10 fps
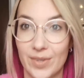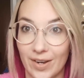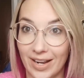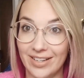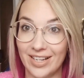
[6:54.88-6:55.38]

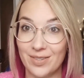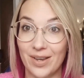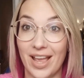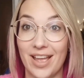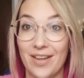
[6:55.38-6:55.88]
Alright, next we
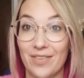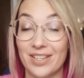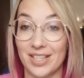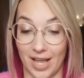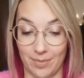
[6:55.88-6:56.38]
have
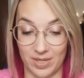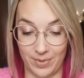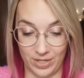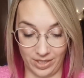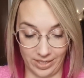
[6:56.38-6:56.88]
some
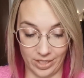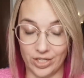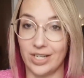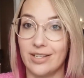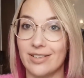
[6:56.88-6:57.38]
special
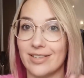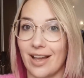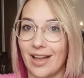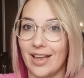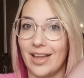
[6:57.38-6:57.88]
editions.
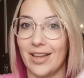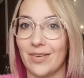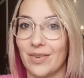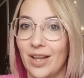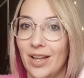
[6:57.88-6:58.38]
I
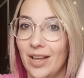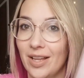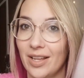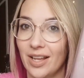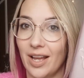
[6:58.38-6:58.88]
have
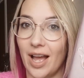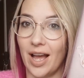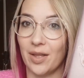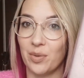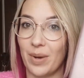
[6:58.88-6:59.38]

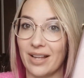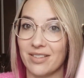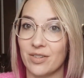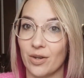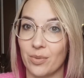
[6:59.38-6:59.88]
the Barnes
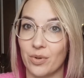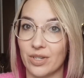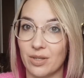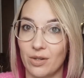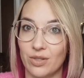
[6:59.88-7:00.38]
& Noble
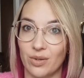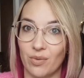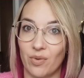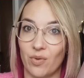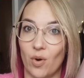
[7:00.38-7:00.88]
exclusive
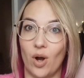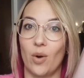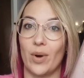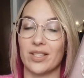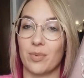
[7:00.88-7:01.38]
for
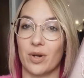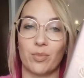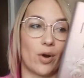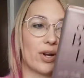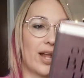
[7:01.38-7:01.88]
Once Upon a
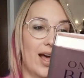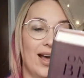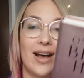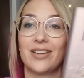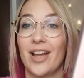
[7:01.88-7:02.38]
Broken
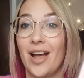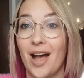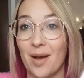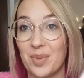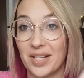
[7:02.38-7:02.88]
Heart.
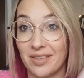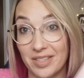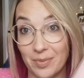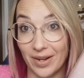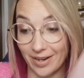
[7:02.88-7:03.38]
I picked
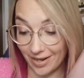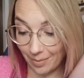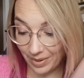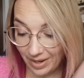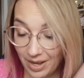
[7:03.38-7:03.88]
this one
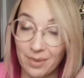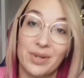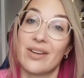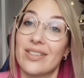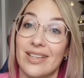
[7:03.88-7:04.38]
up
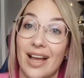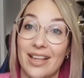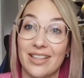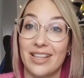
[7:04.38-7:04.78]
because I